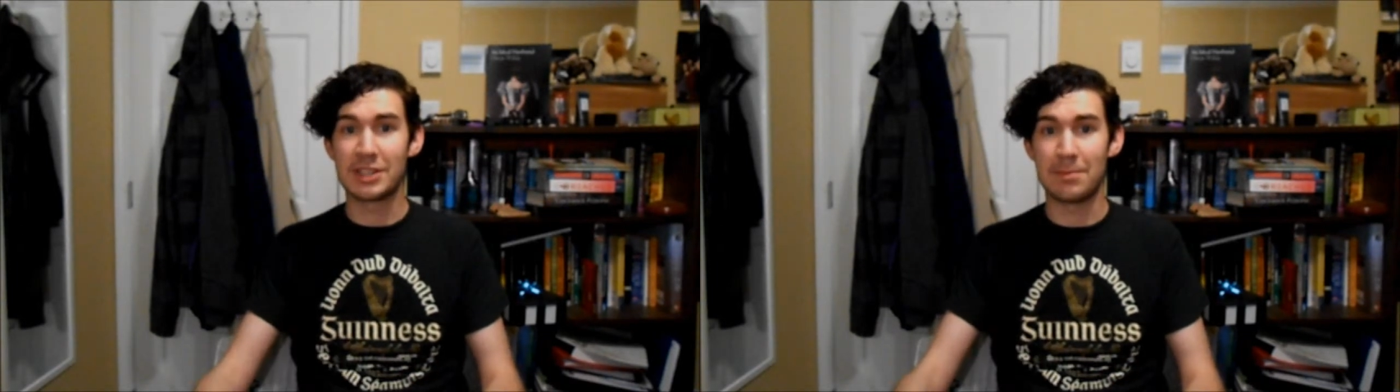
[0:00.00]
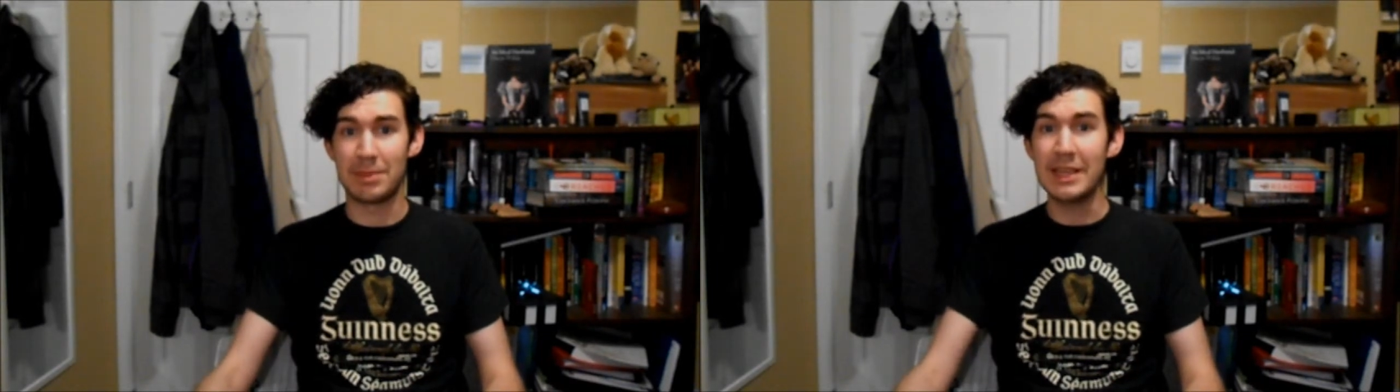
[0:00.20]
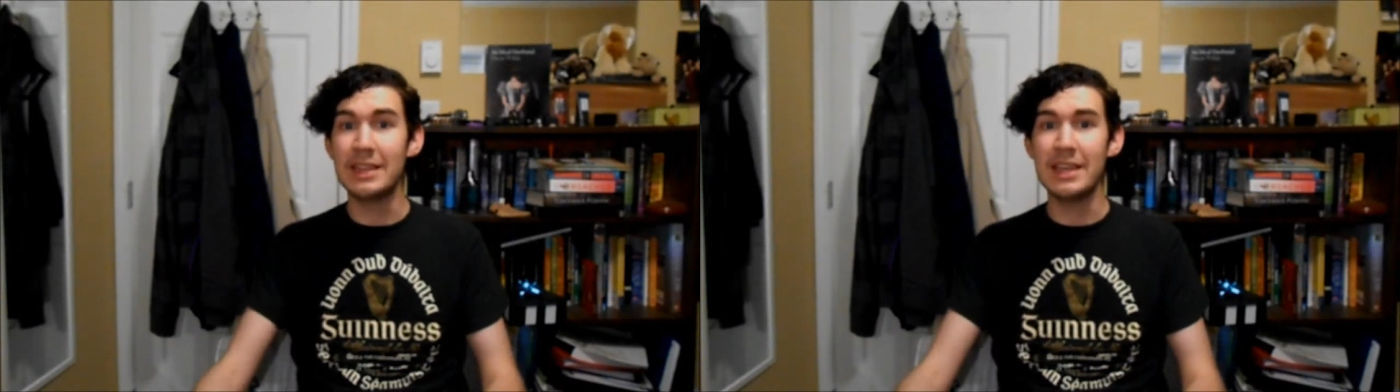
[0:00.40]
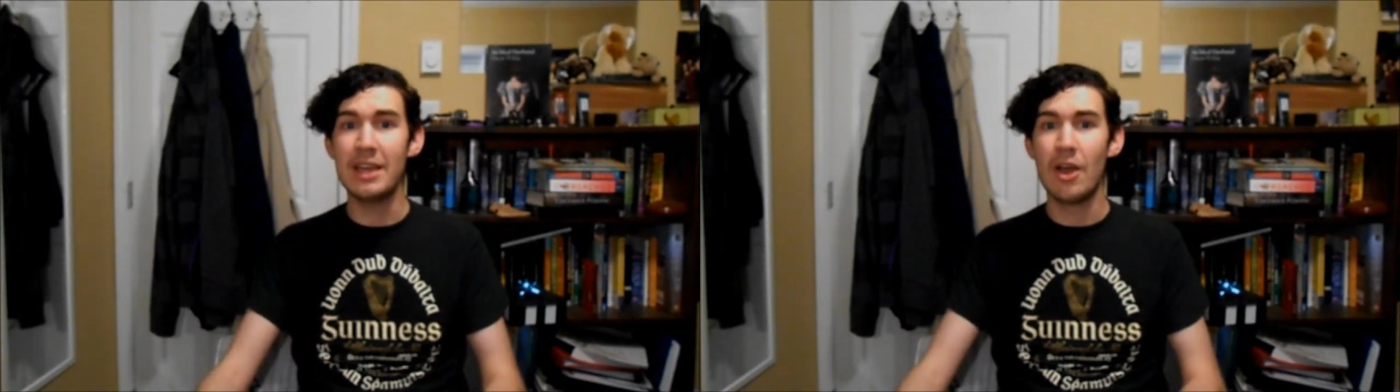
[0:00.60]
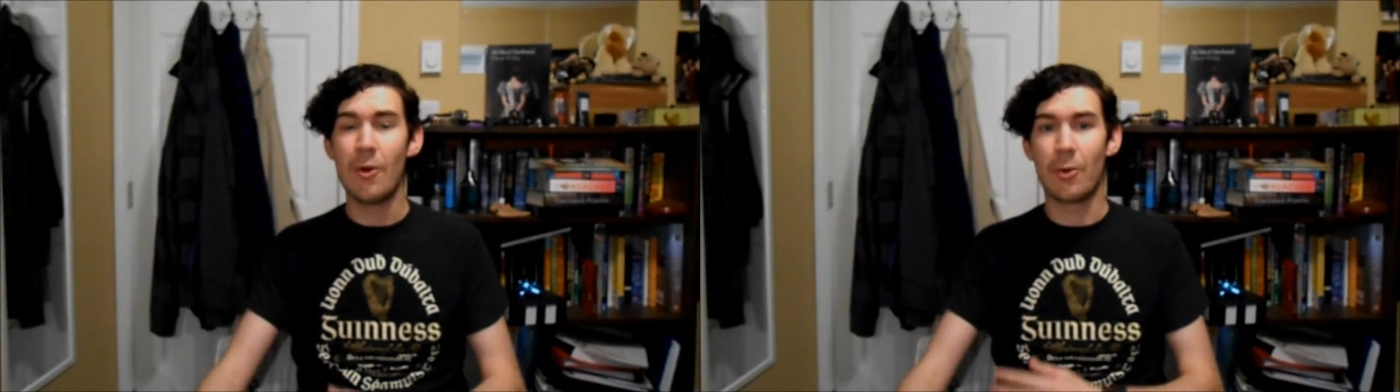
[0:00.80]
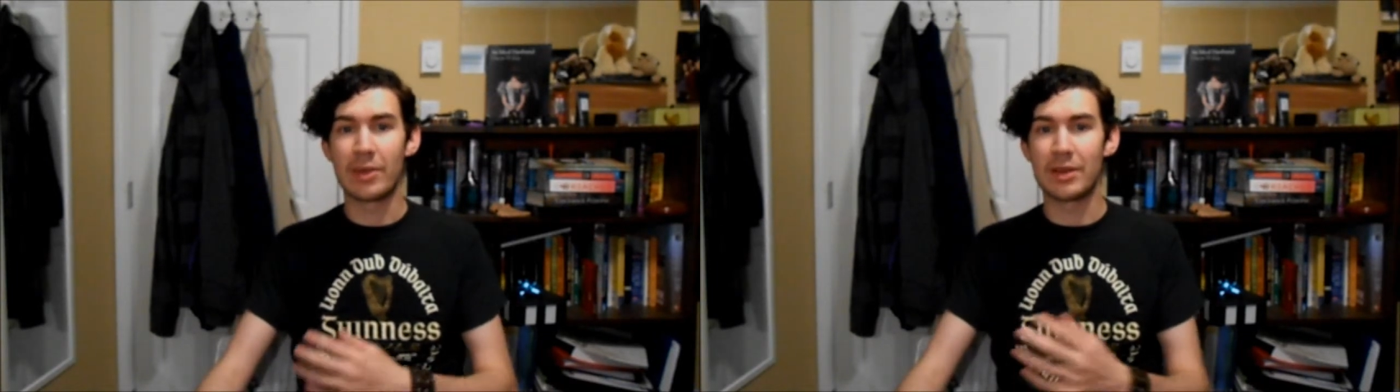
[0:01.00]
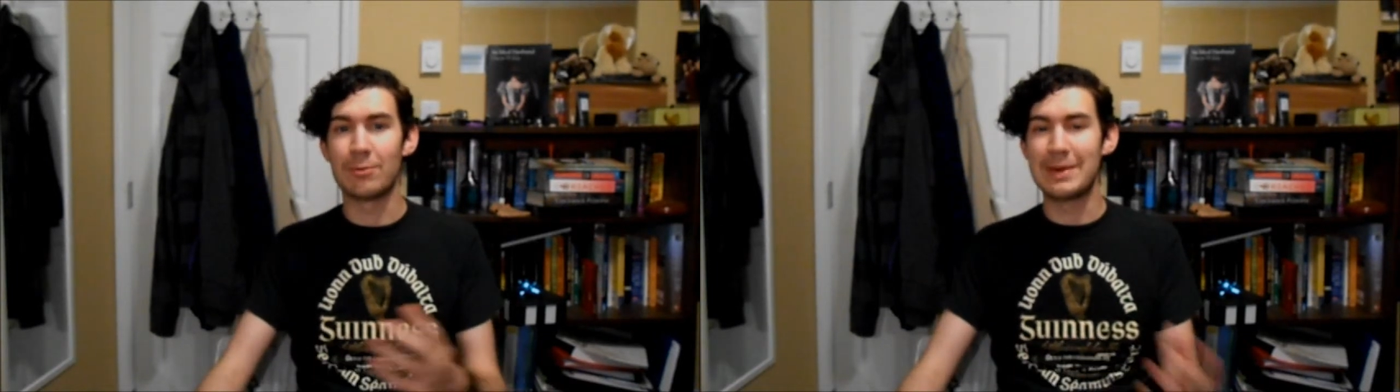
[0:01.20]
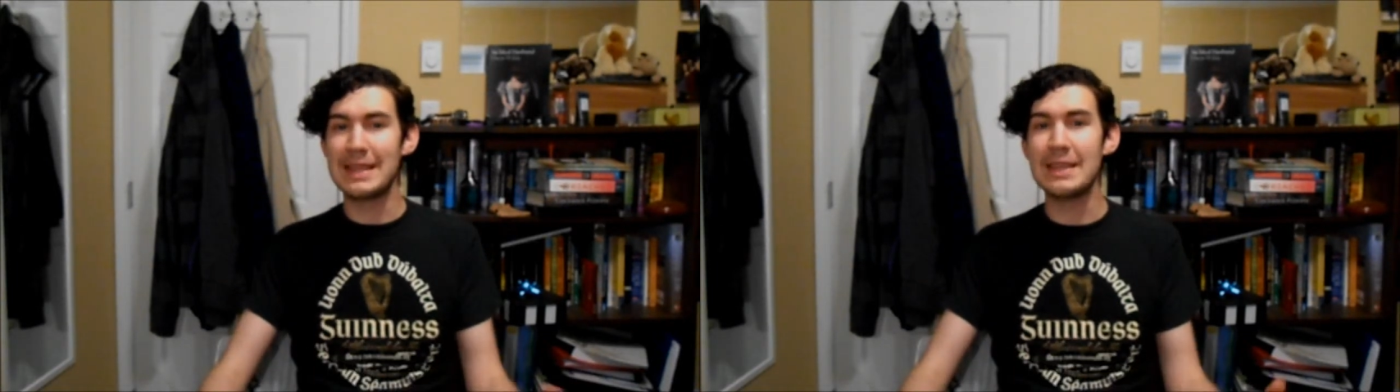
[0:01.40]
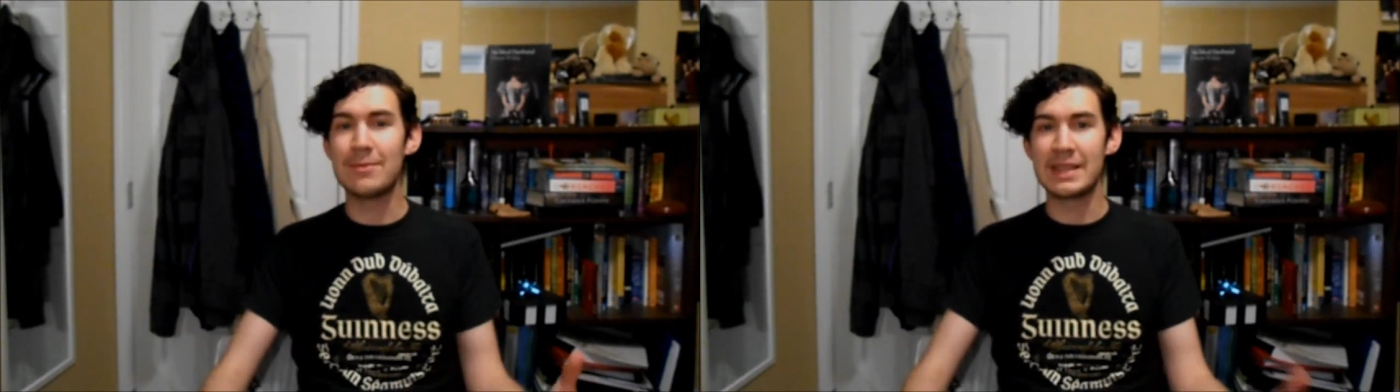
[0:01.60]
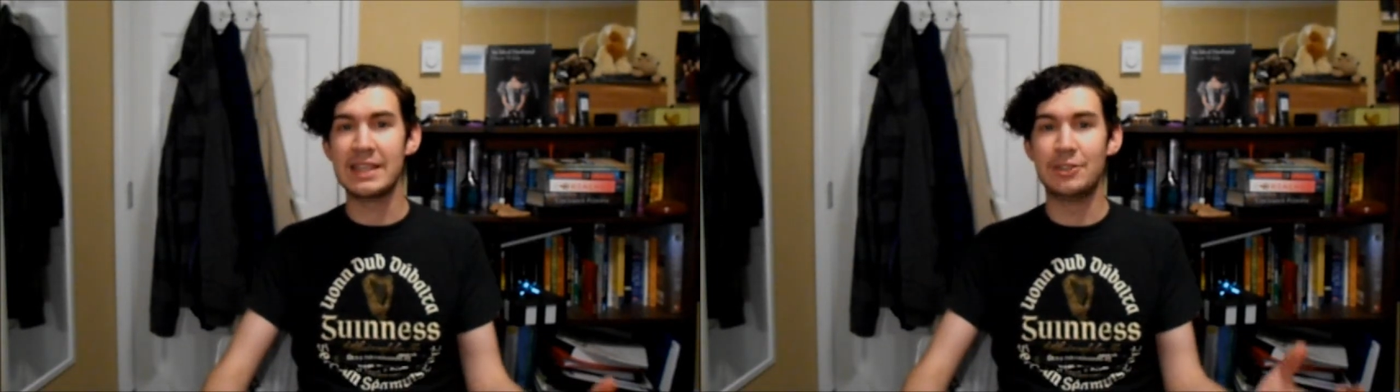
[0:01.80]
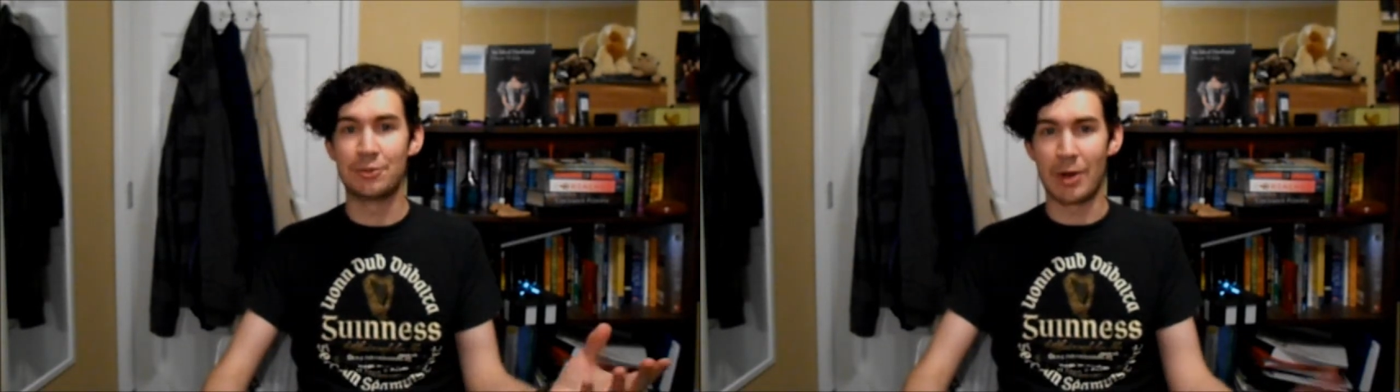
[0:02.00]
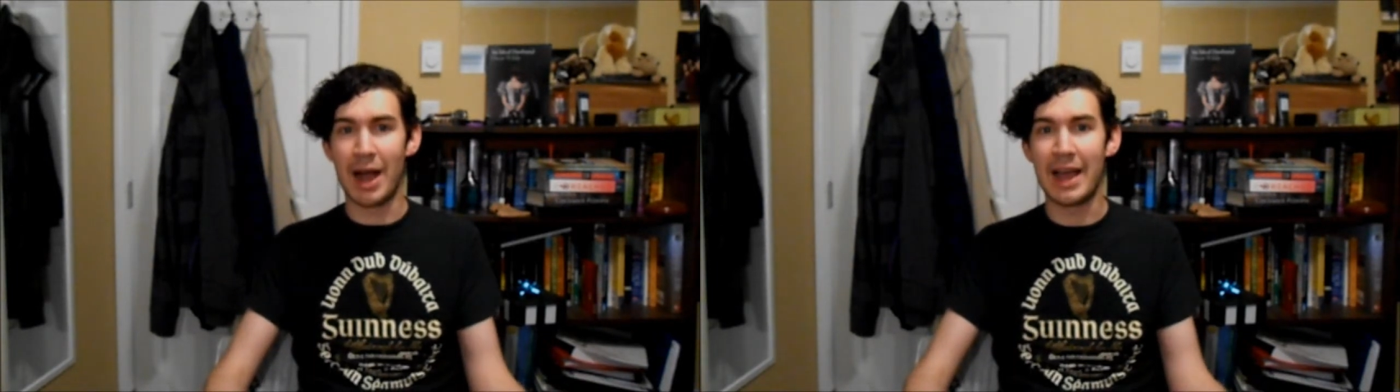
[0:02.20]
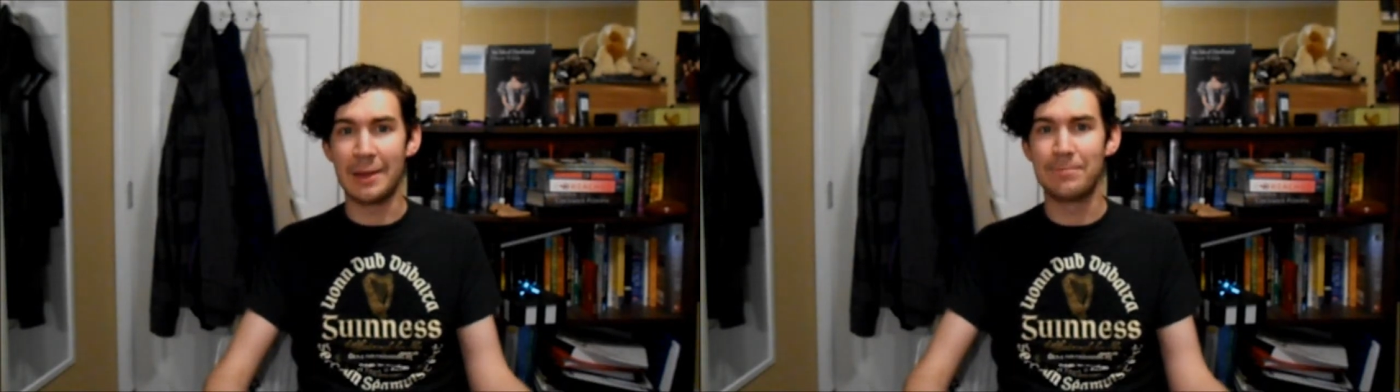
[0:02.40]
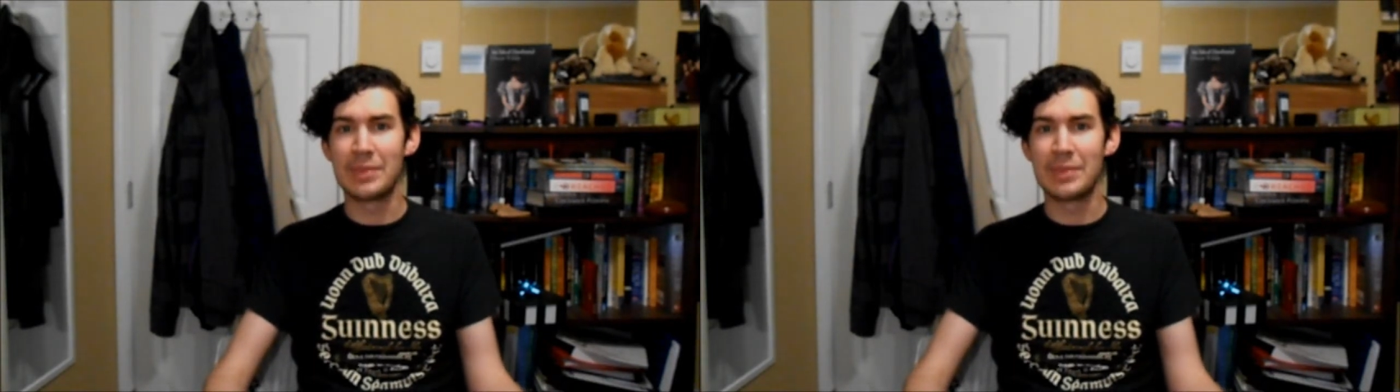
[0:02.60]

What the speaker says: completely or they're really, really dry.